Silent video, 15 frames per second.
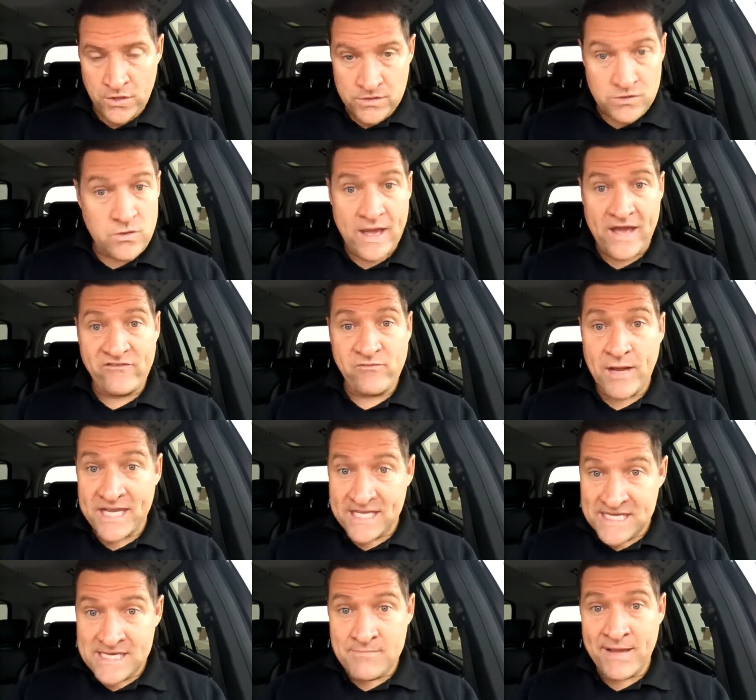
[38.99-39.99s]
you have
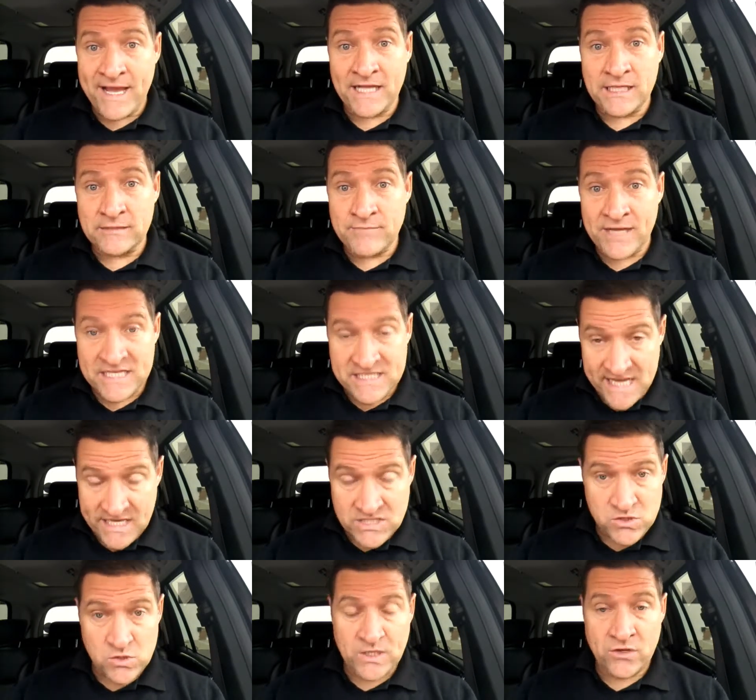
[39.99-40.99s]
my email and my
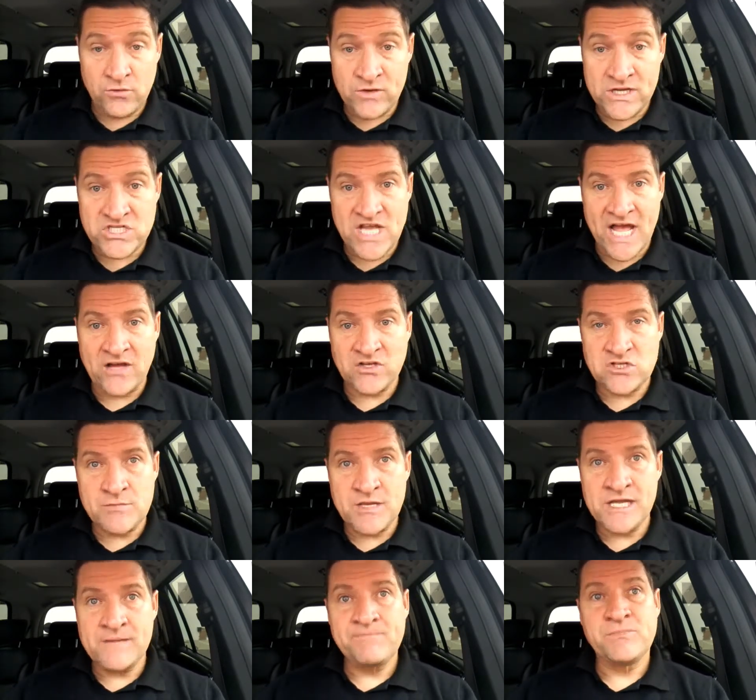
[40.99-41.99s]
text. You can reach out to
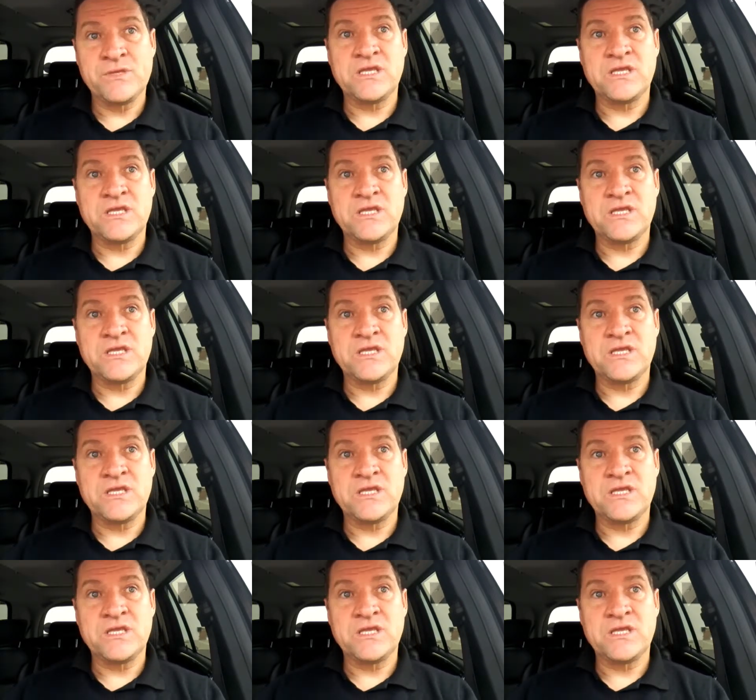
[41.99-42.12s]
me.